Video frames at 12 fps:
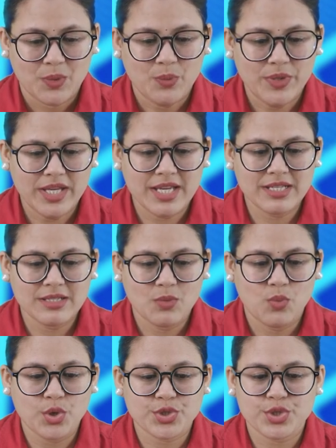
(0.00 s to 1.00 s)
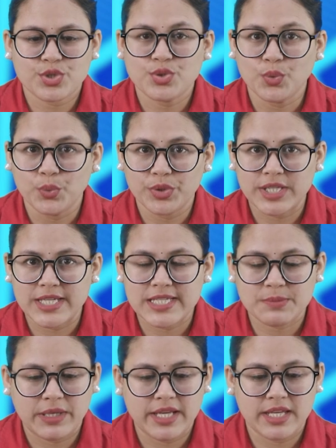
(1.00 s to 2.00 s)
We can watch
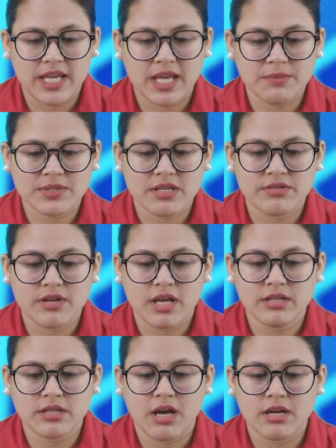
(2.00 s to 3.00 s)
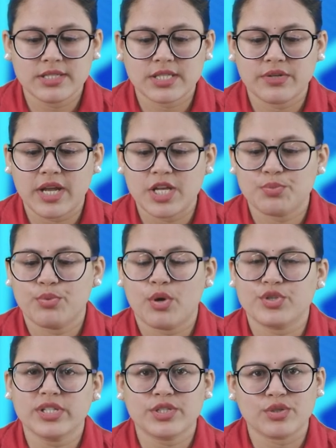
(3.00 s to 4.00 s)
stories, play games and run our Scratch
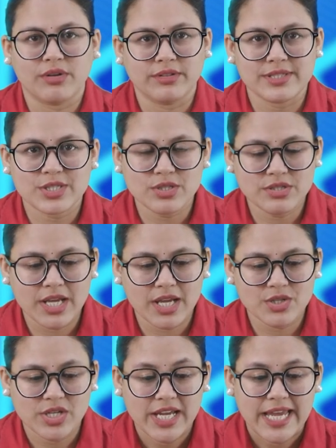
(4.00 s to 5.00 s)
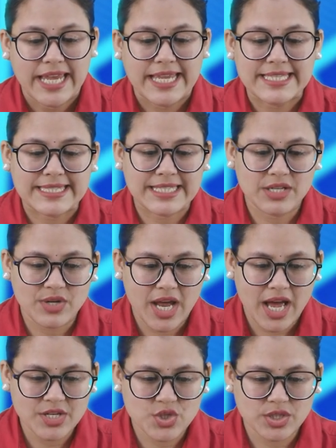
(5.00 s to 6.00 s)
projects on the stage. In
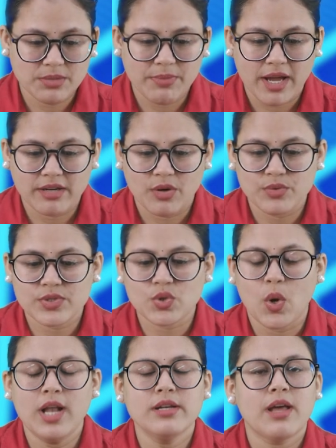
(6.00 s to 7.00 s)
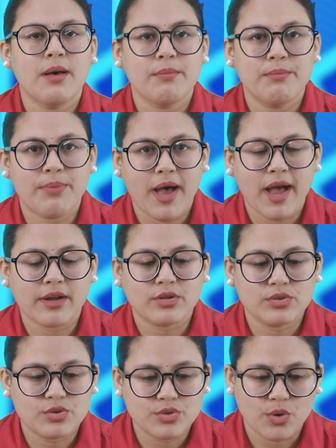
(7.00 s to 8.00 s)
Scratch, the background is called
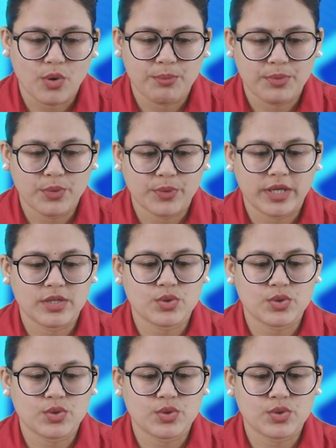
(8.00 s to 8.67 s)
backdrop. Okay.